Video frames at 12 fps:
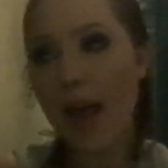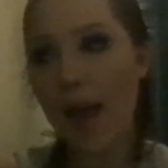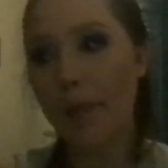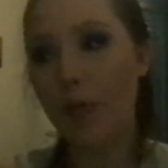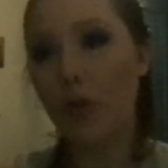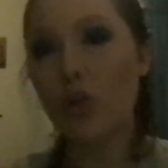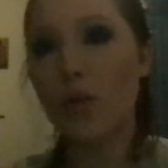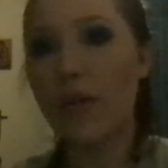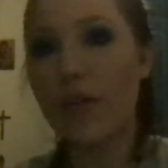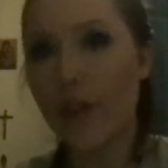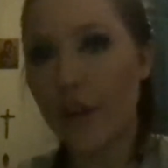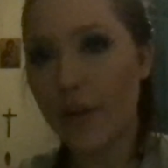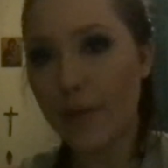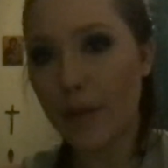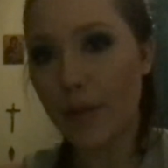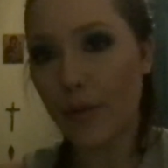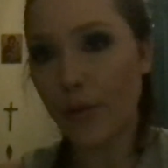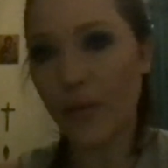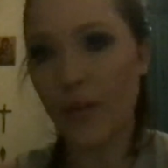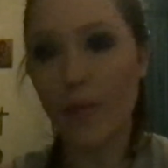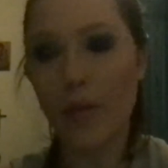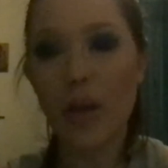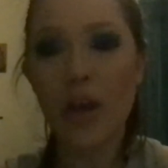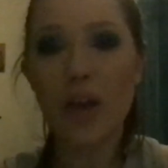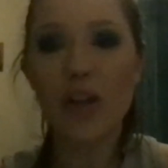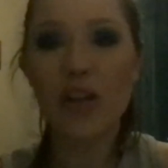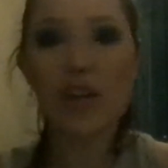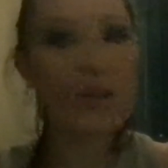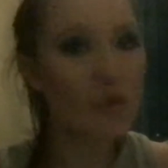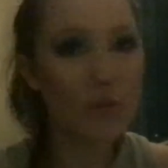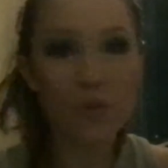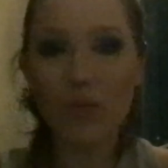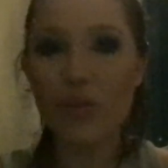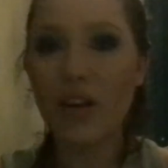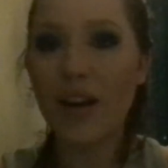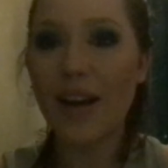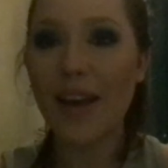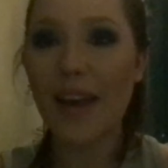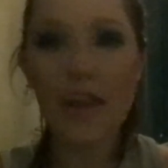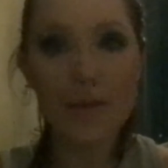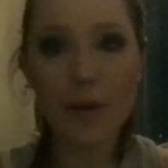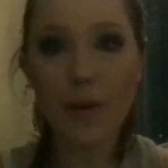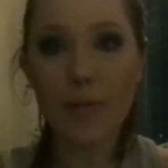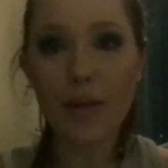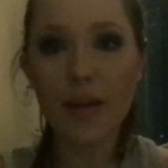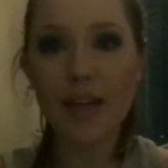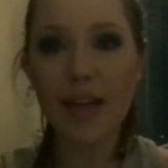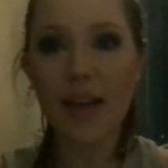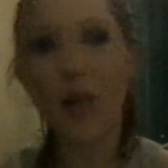And because we've heard people from school and like in the public saying,